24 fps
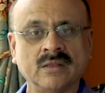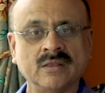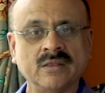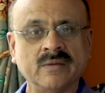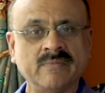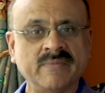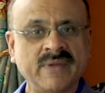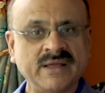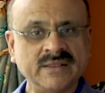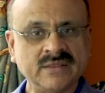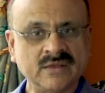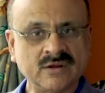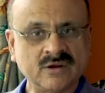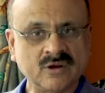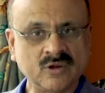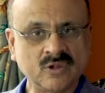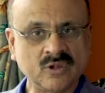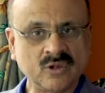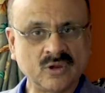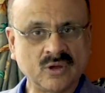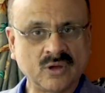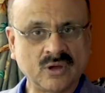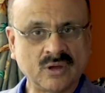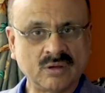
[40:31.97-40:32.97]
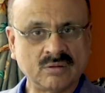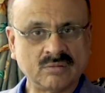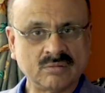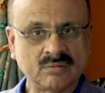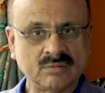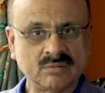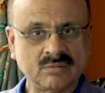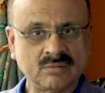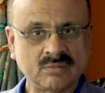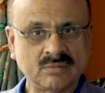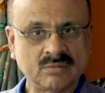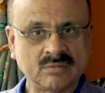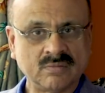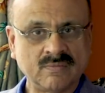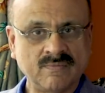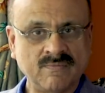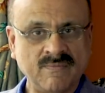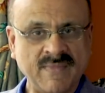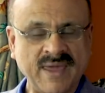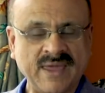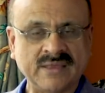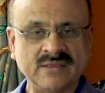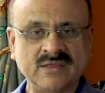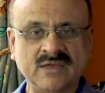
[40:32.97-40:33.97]
The mother-in-law
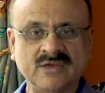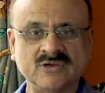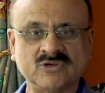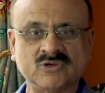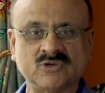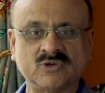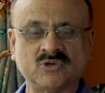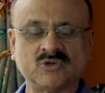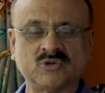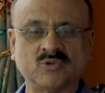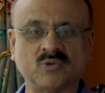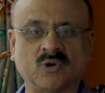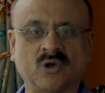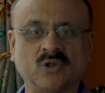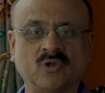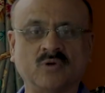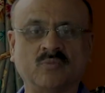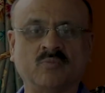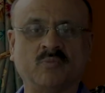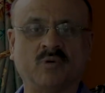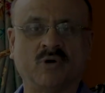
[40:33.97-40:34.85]
managed to swallow